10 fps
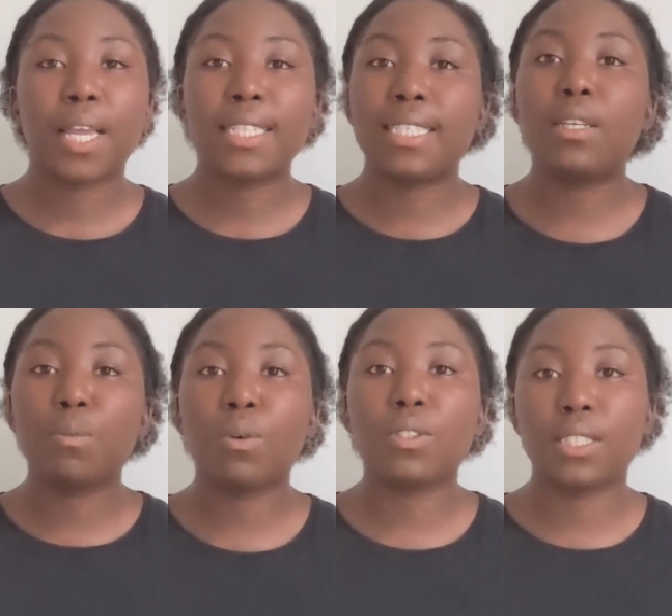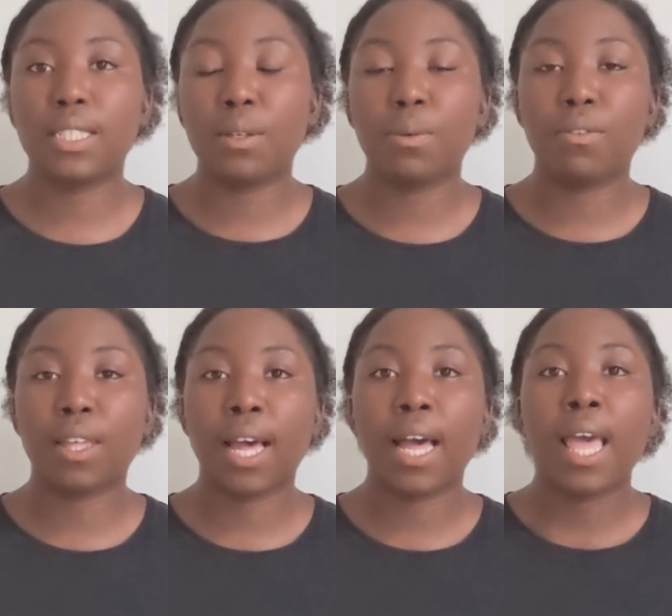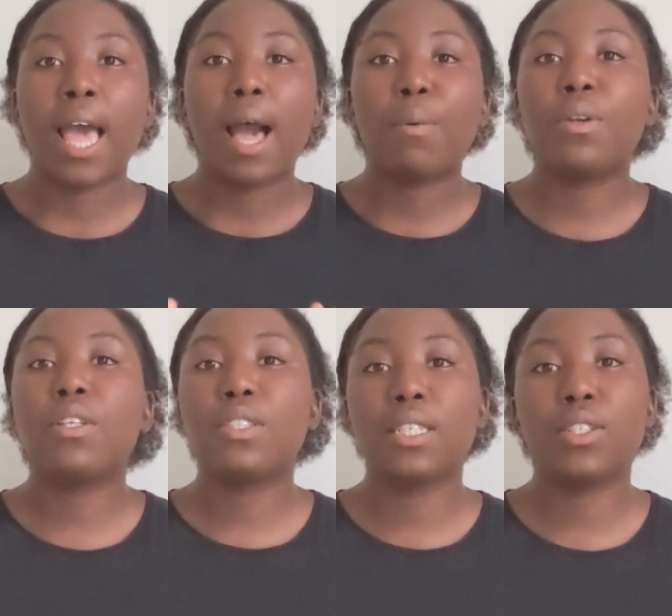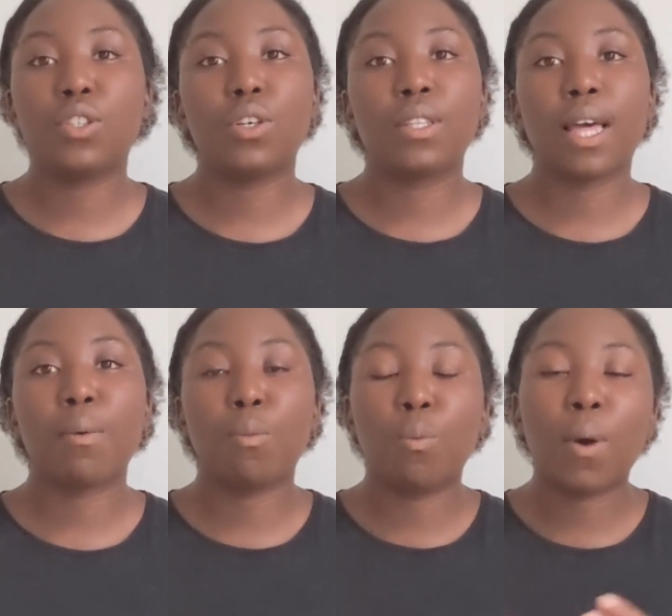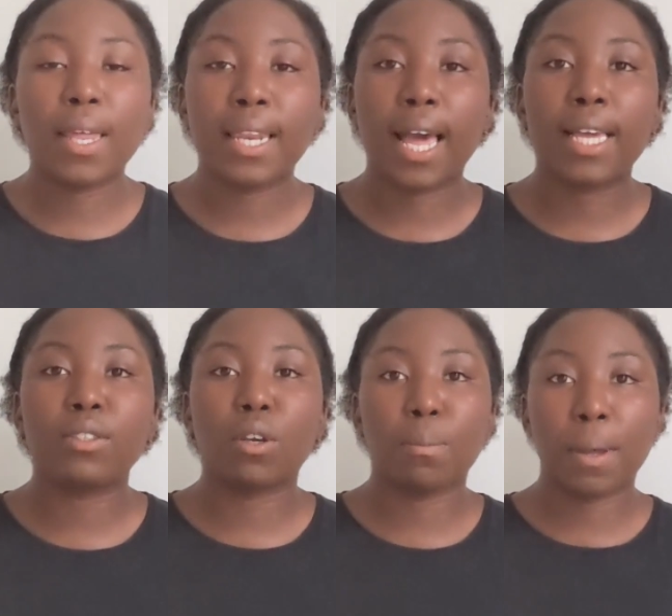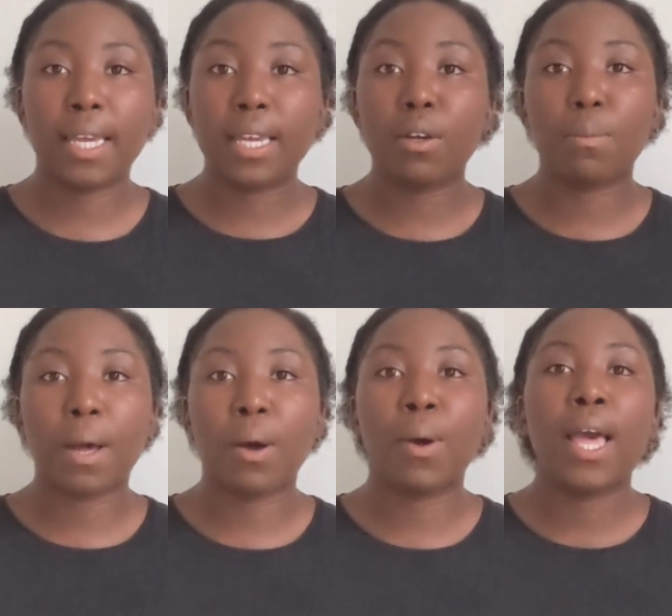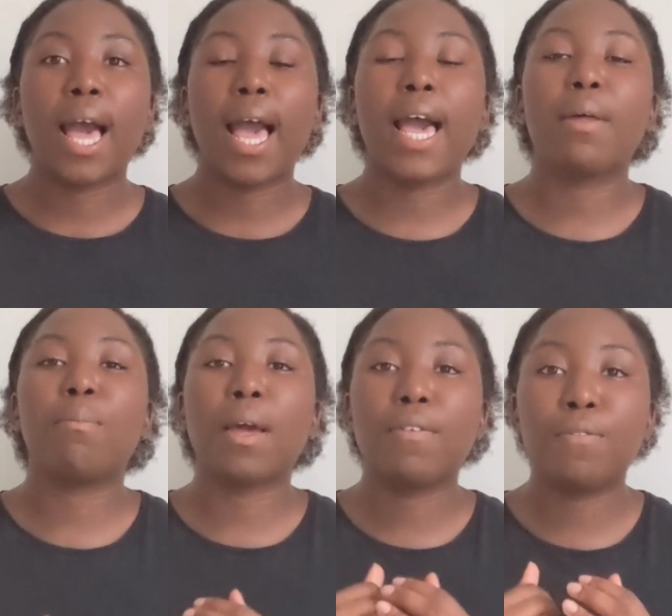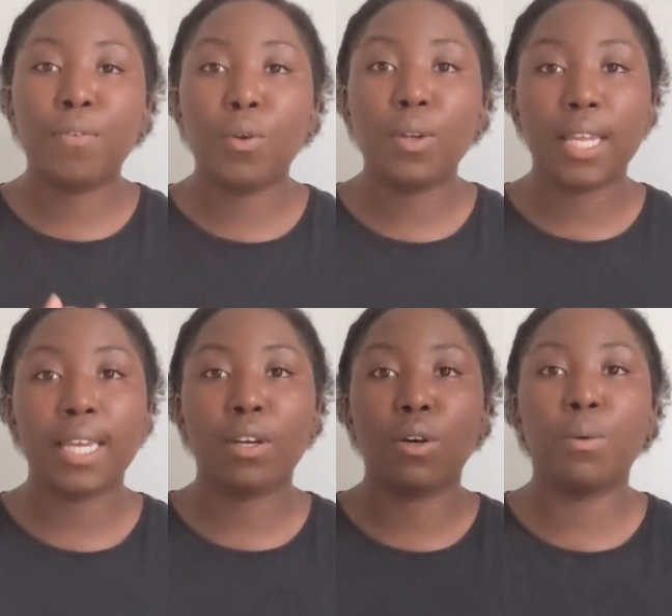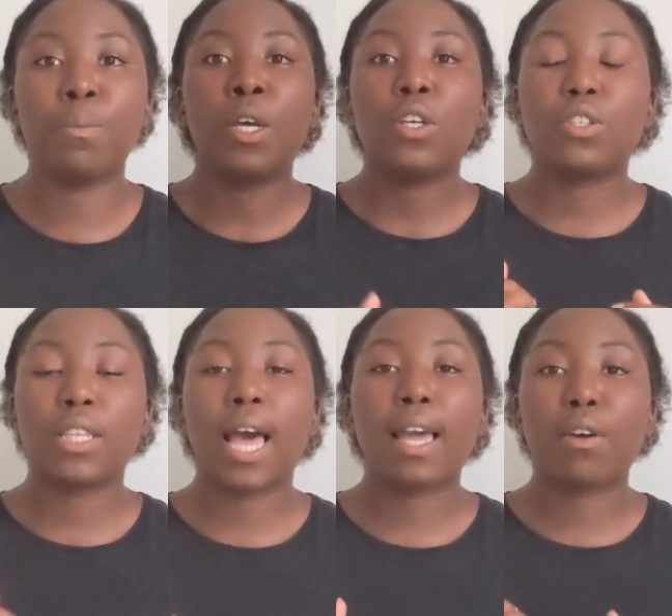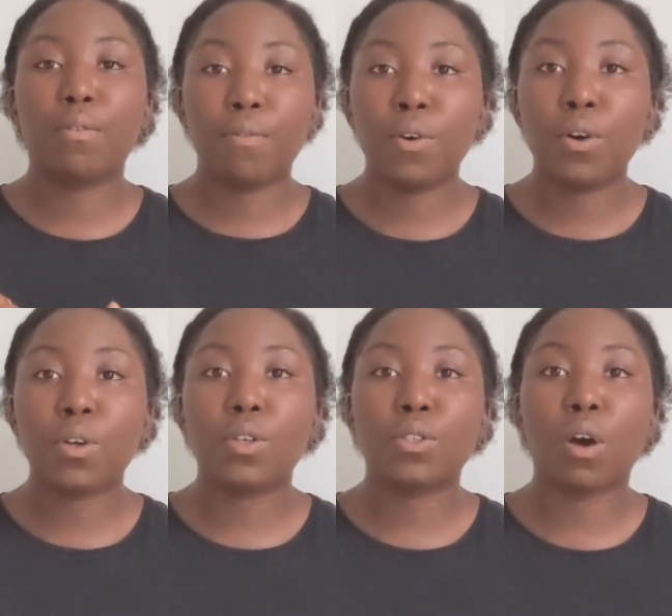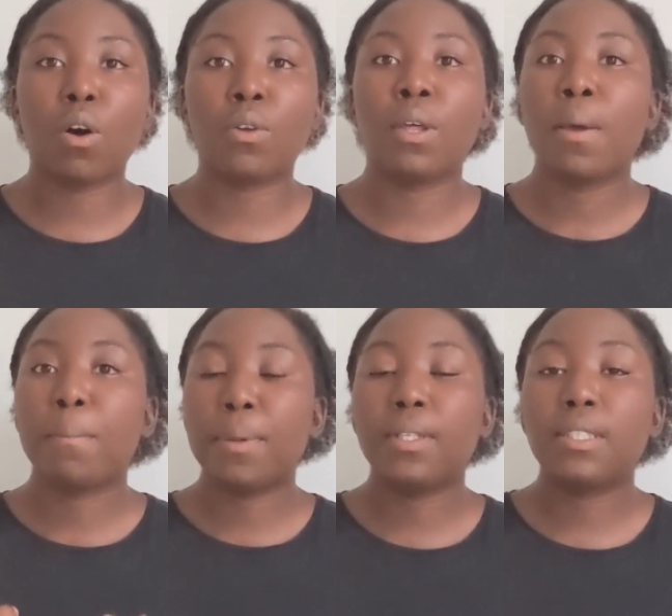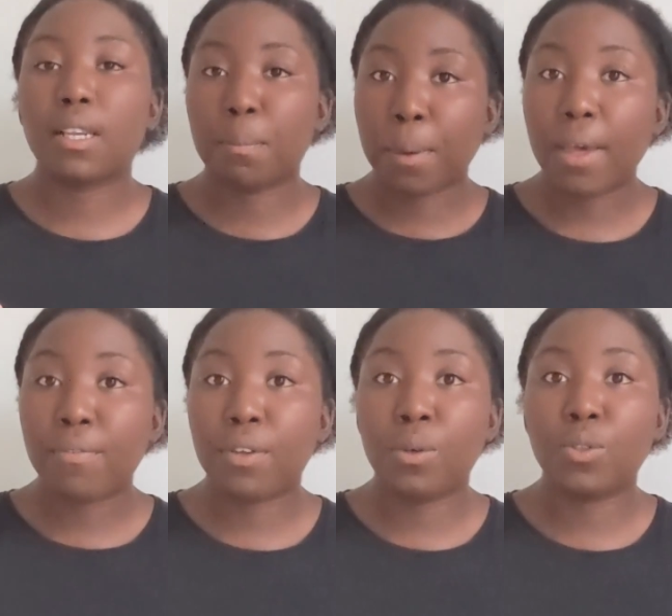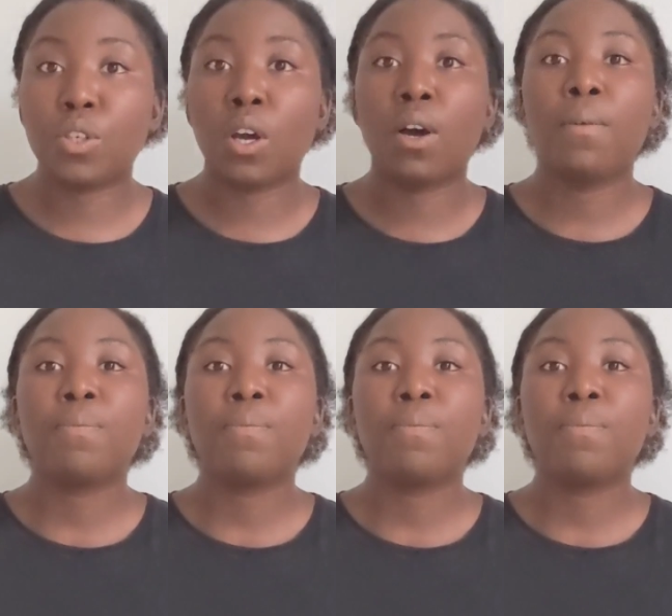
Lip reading: I didn't want to deal with that. I wanted to ensure that when I sorted my income out, I had my full income so that I could focus on building a better future